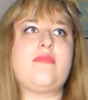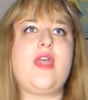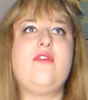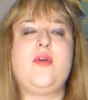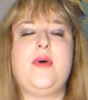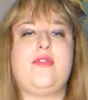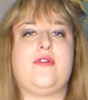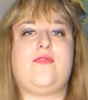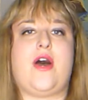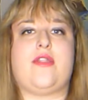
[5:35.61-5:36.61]
of her mother
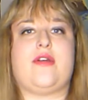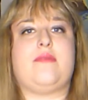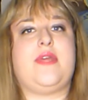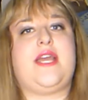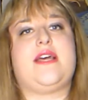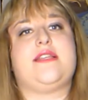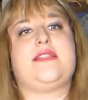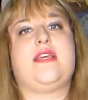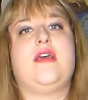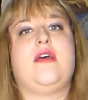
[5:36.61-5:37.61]
and father because
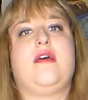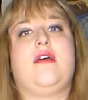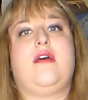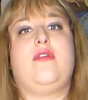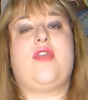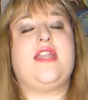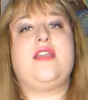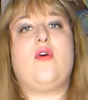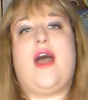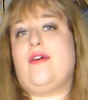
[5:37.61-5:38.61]
they didn't
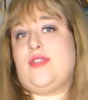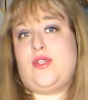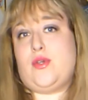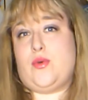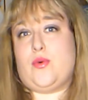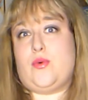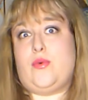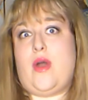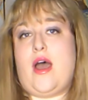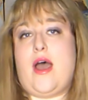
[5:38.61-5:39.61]
know how
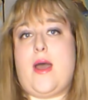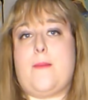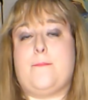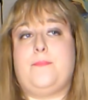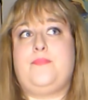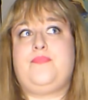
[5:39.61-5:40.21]
to um